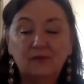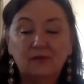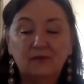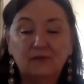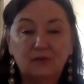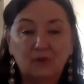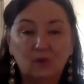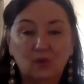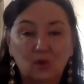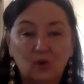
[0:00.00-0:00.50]

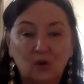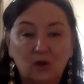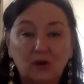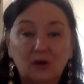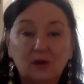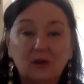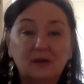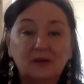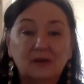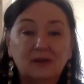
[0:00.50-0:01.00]
for
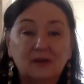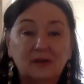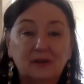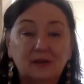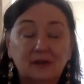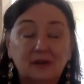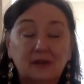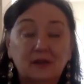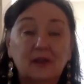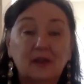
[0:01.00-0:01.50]

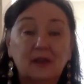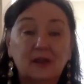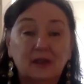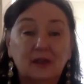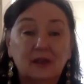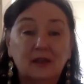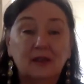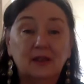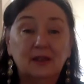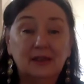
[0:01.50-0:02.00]

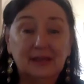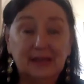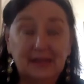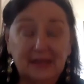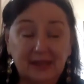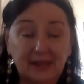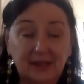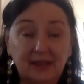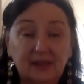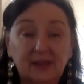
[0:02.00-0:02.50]

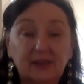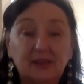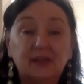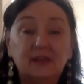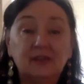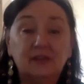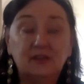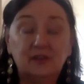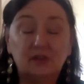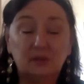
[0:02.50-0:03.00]
leading
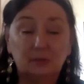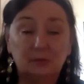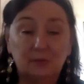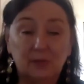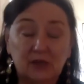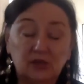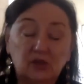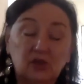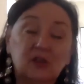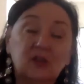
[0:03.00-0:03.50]

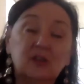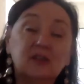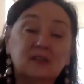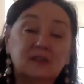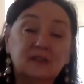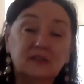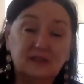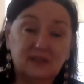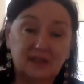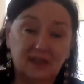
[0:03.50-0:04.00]
dementia
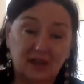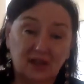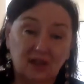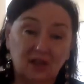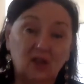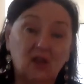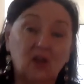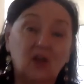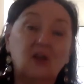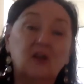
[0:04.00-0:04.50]

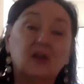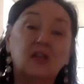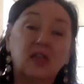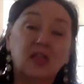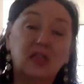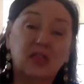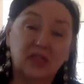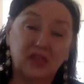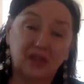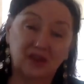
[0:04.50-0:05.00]
sing-along
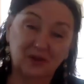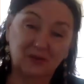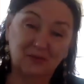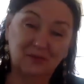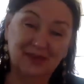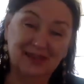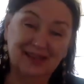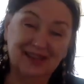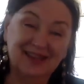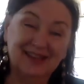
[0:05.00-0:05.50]

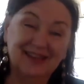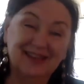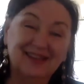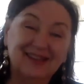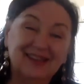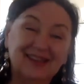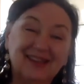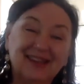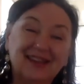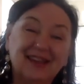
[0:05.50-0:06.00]
therapy
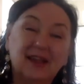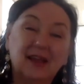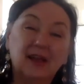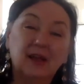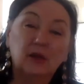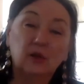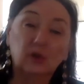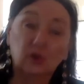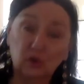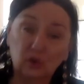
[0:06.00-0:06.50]

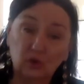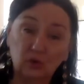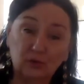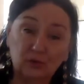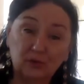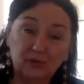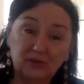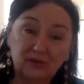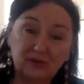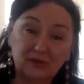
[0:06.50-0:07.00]

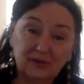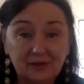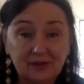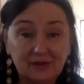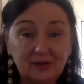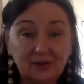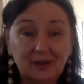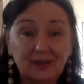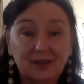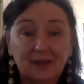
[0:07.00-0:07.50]
groups.
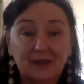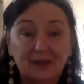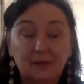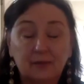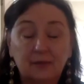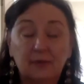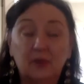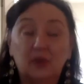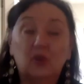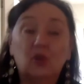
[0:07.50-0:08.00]

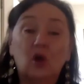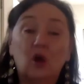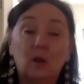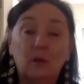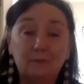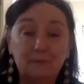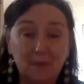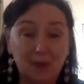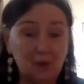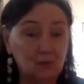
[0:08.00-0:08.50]
They're called
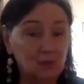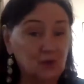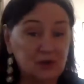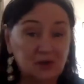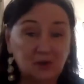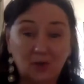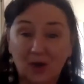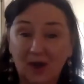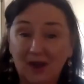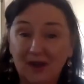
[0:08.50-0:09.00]
memory
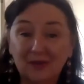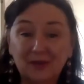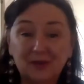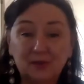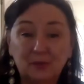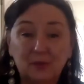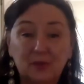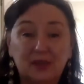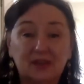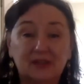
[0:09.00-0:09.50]
choirs
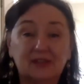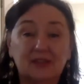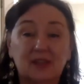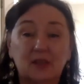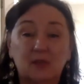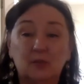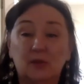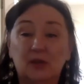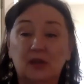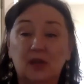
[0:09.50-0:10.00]
because they
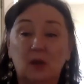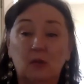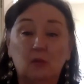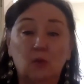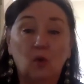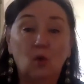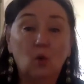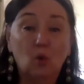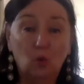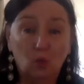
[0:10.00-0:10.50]
bring up
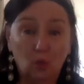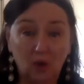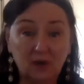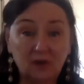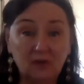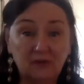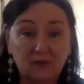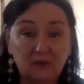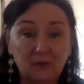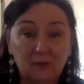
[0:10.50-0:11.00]

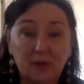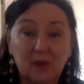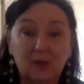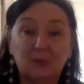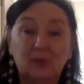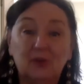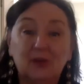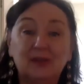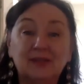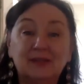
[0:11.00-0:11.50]
wonderful
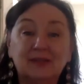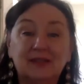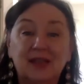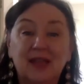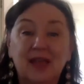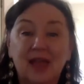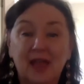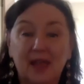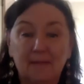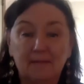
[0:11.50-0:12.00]
memories,
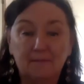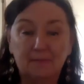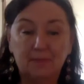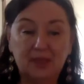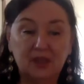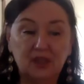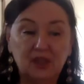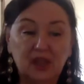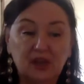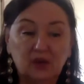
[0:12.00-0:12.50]

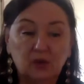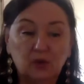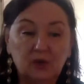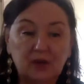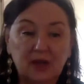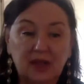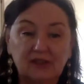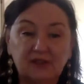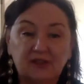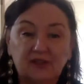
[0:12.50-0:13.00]
and they
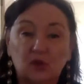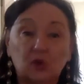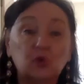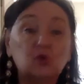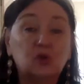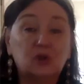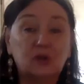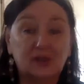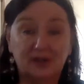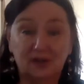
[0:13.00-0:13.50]
create
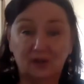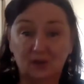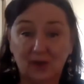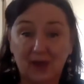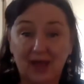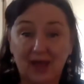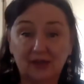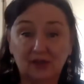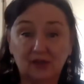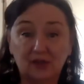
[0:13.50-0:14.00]
social
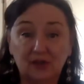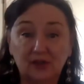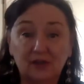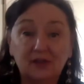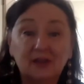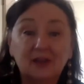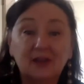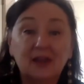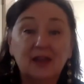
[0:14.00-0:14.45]
interaction,